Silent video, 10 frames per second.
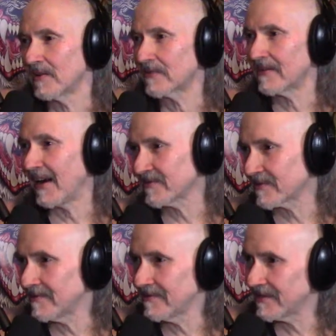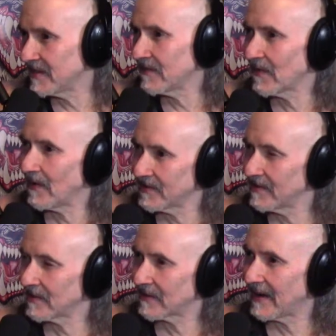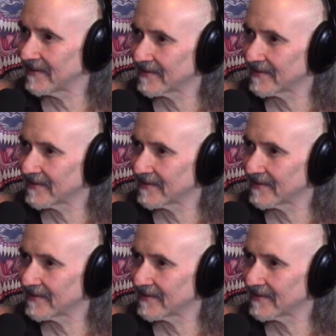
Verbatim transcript: Rascals? Did you ever watch the Little Rascals